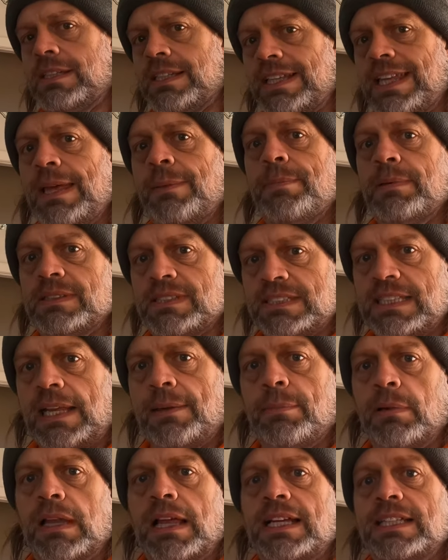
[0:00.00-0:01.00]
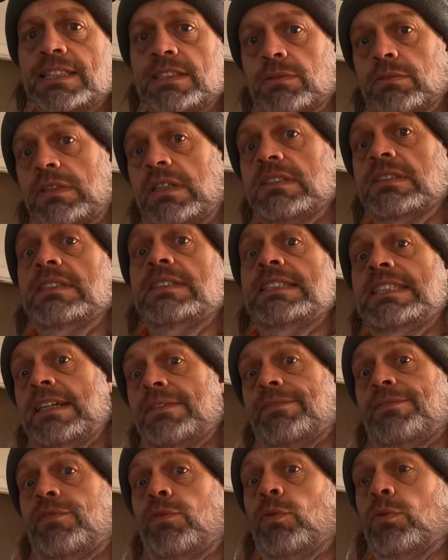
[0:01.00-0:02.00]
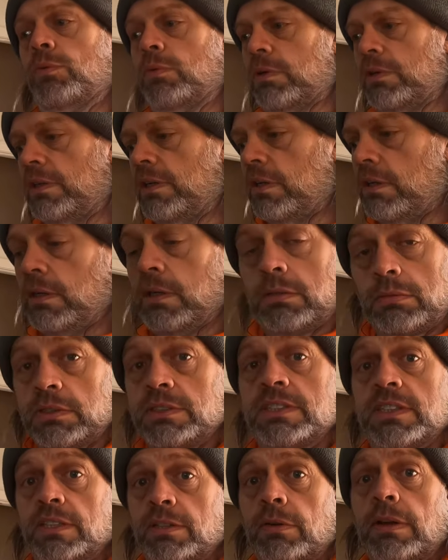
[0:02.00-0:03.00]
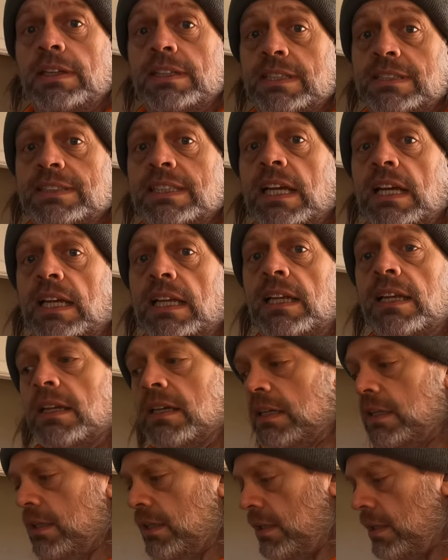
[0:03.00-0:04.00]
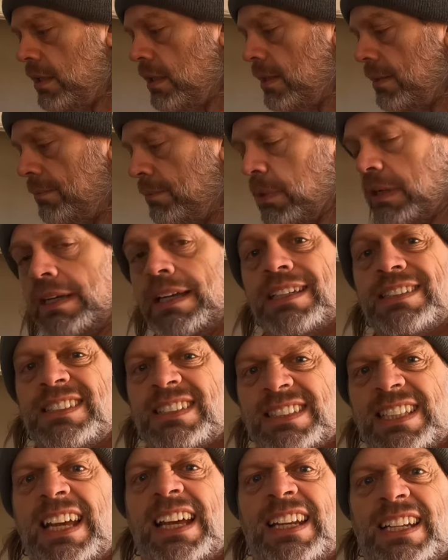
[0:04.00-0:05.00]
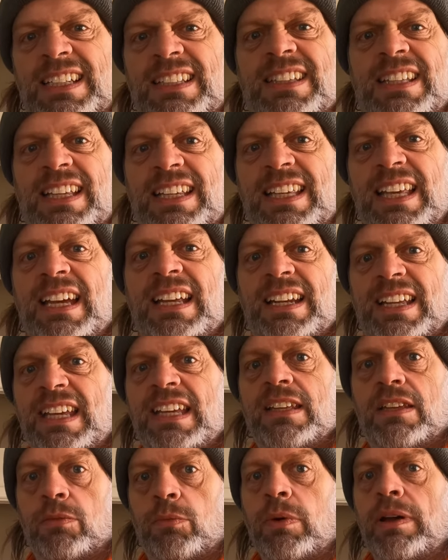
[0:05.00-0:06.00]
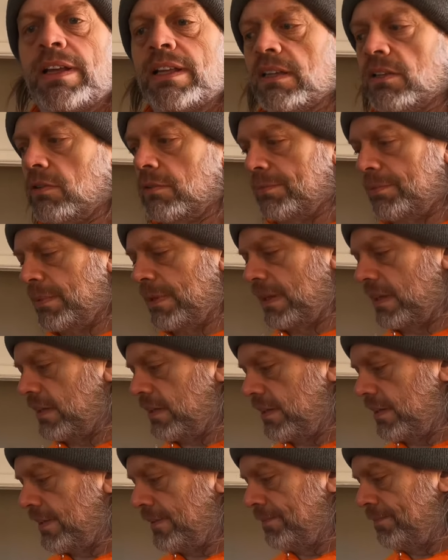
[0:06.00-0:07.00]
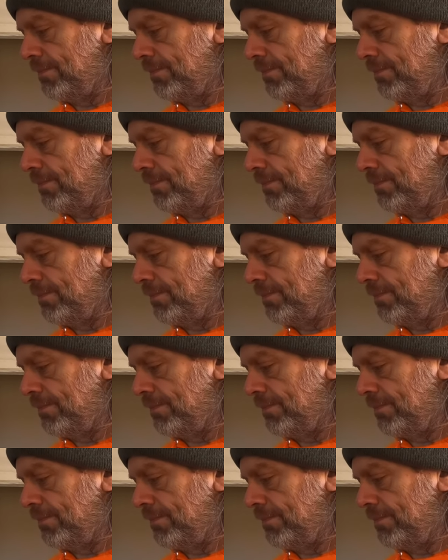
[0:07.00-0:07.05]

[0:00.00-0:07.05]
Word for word: to keep it stabilized so it doesn't tip forward, which is a great design. But it just kind of, they kind of get in the way a little bit.